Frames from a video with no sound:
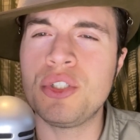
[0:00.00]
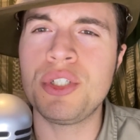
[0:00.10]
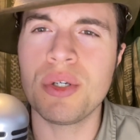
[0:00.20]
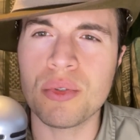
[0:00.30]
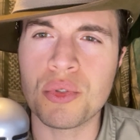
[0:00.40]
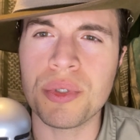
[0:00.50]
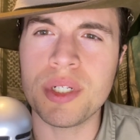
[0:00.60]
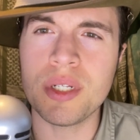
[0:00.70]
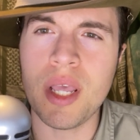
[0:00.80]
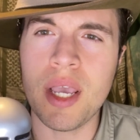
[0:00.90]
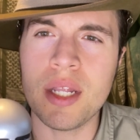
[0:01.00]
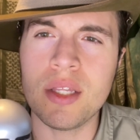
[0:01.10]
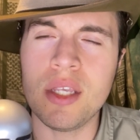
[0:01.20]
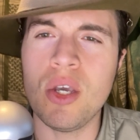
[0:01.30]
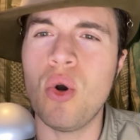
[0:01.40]
children and
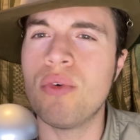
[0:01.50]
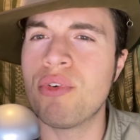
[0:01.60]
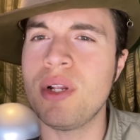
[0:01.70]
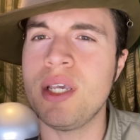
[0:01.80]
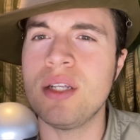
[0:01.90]
the overly